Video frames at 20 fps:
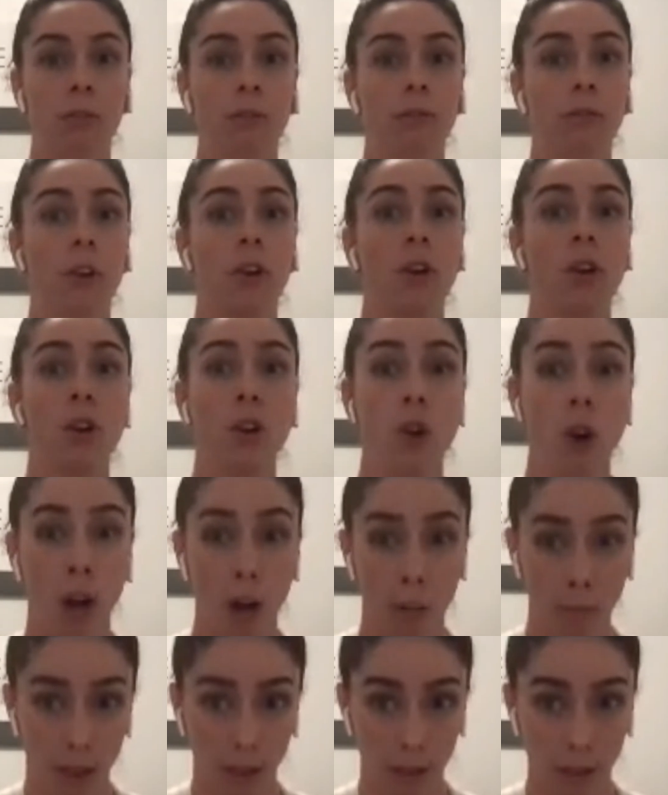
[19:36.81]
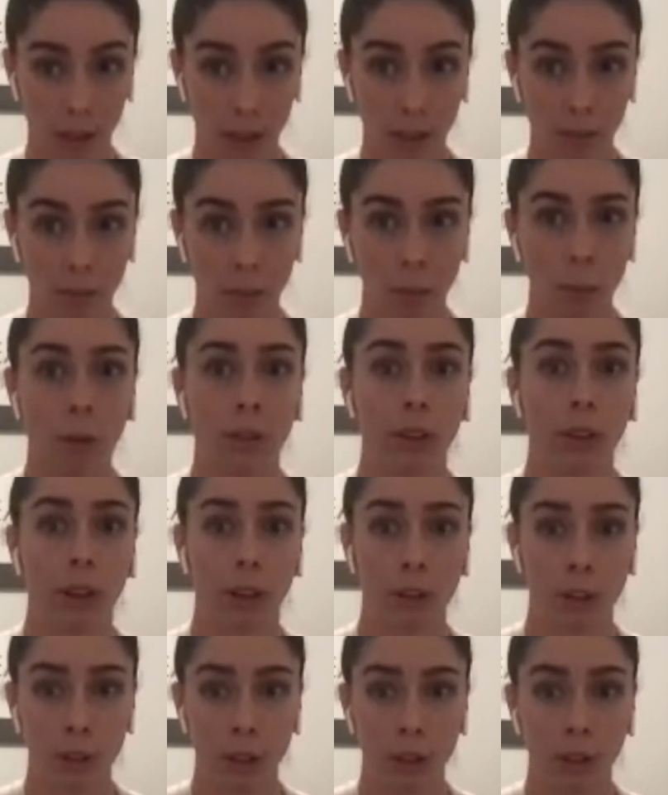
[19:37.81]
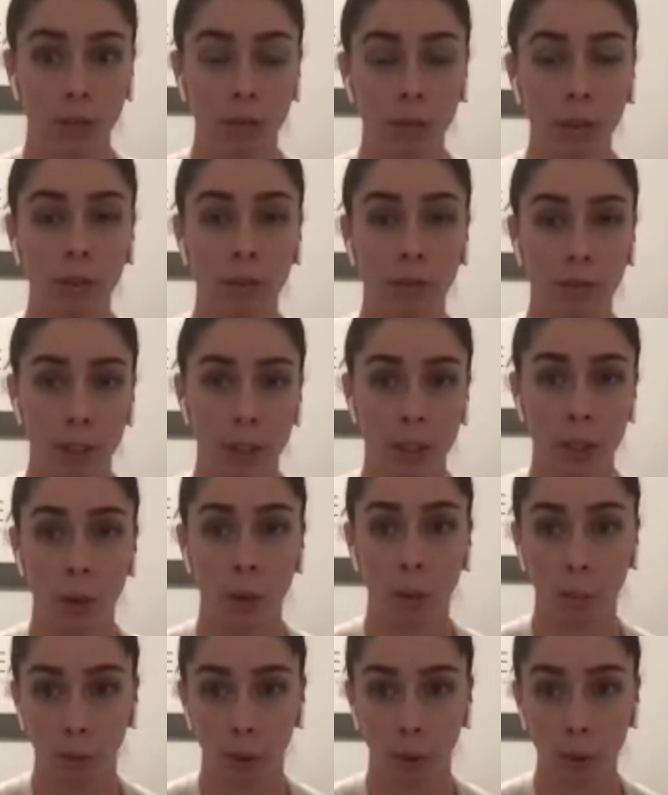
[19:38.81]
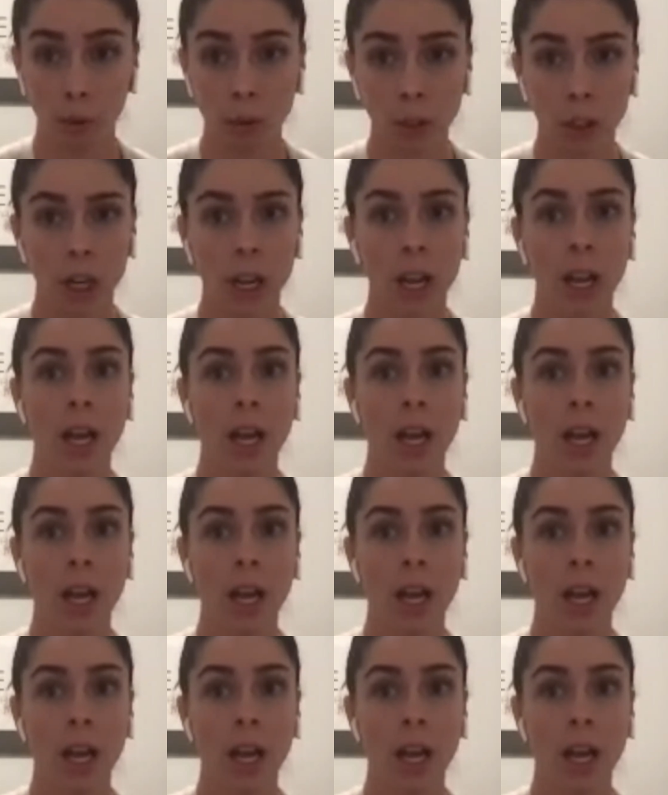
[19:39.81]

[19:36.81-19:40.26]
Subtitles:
phenomenally with a conservative physio approach